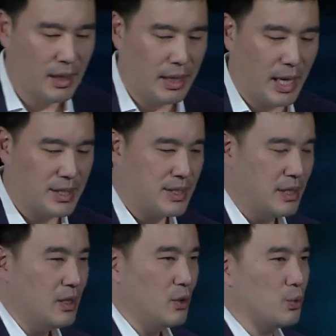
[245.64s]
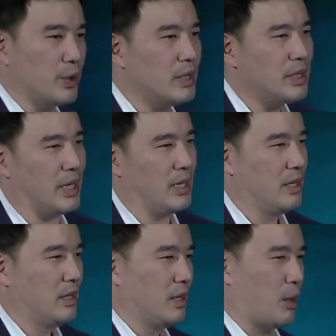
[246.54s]
And that's really
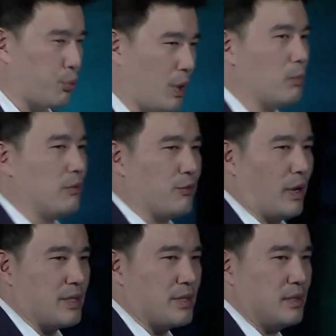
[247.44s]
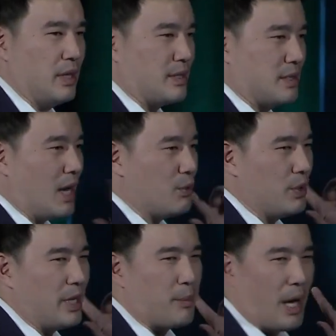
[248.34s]
a problem for us. It's not
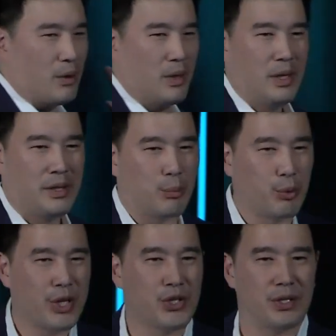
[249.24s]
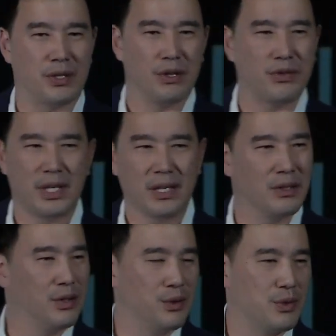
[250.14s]
really about the breaches. You've seen the
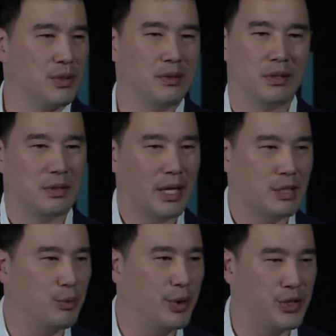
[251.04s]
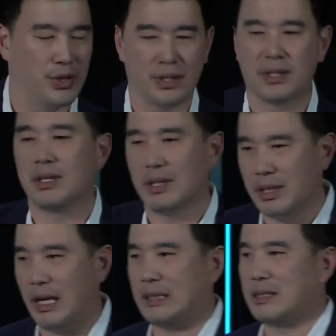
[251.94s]
news. There's lots of breaches.
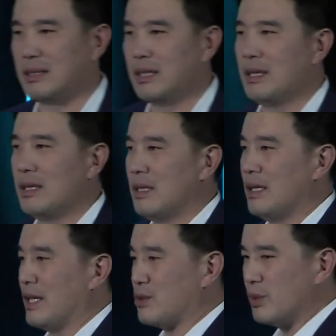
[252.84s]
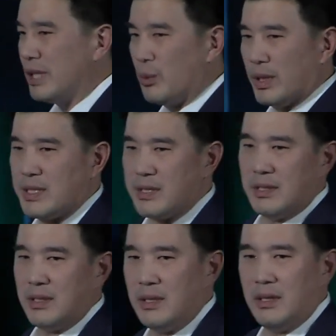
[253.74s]
Yes. It's really
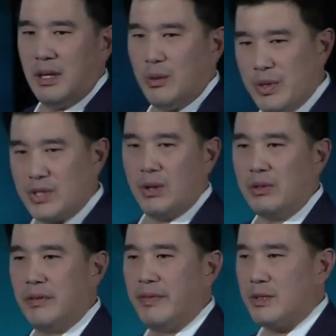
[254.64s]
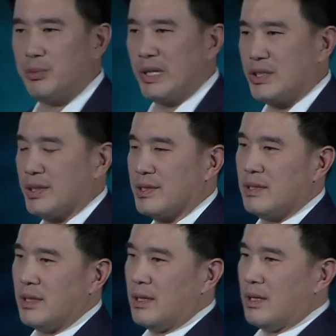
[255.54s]
what's a result of these breaches.
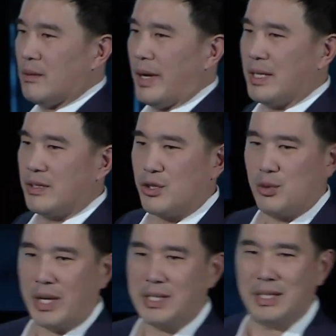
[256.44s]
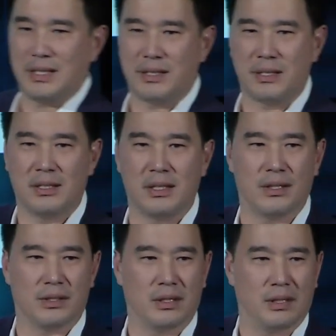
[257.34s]
Right? Trust is,
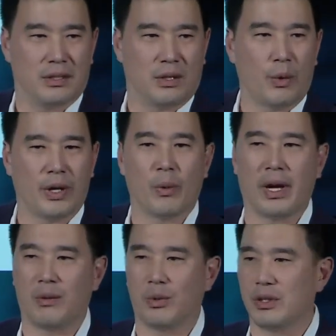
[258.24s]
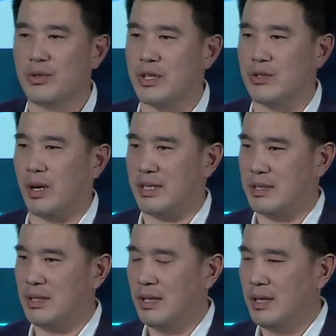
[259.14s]
is, is going away. We're losing
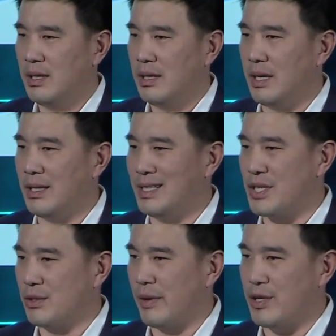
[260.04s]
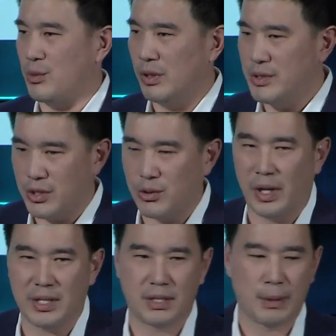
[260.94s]
trust in the digital age. We're losing
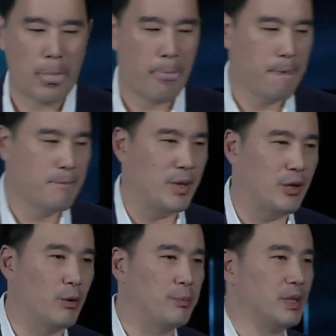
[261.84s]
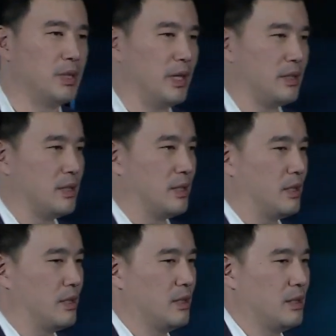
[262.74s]
trust in our ability
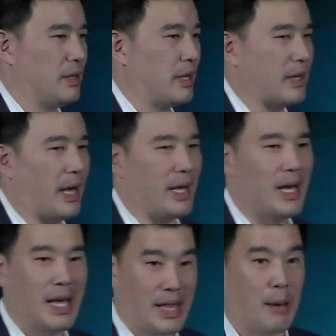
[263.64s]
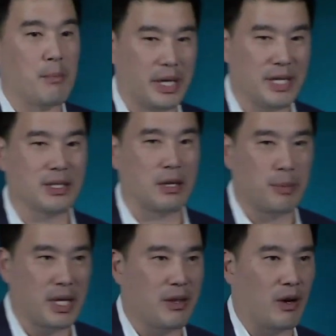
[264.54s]
to think that, hey, that money's going
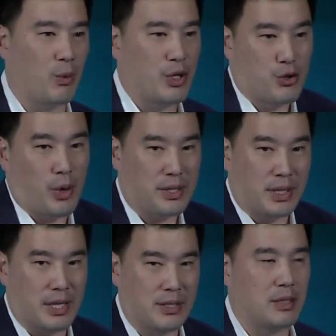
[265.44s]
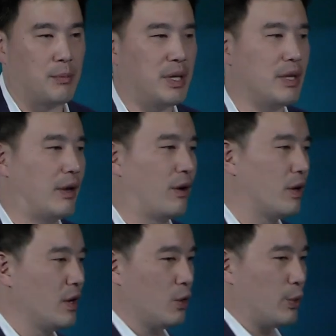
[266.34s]
to be there. We trust that it's going to be
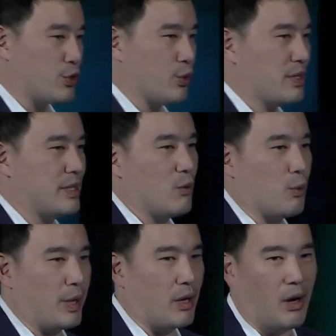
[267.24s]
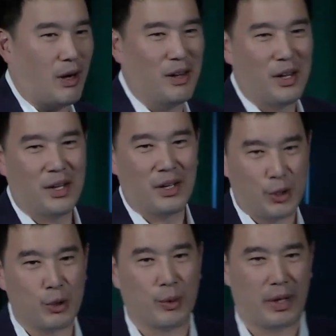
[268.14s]
there. We trust that when we call
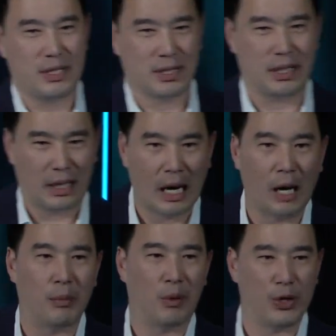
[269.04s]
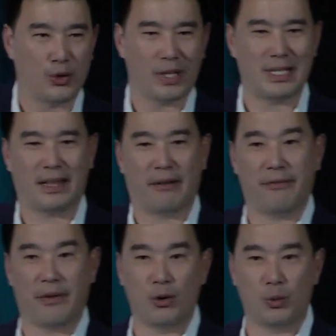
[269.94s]
Uber, it's going to come. We trust that the
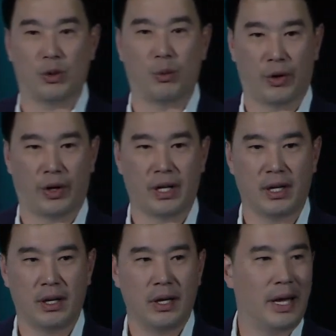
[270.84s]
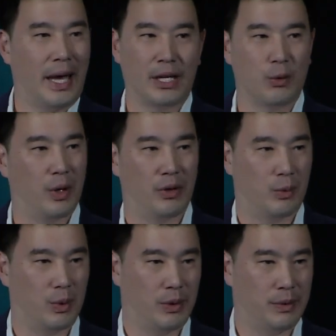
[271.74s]
phone will work anywhere in the
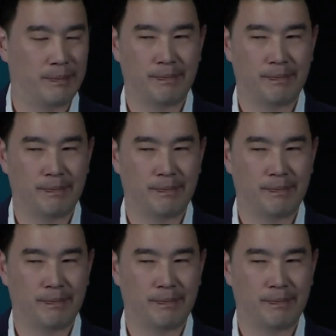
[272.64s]
world.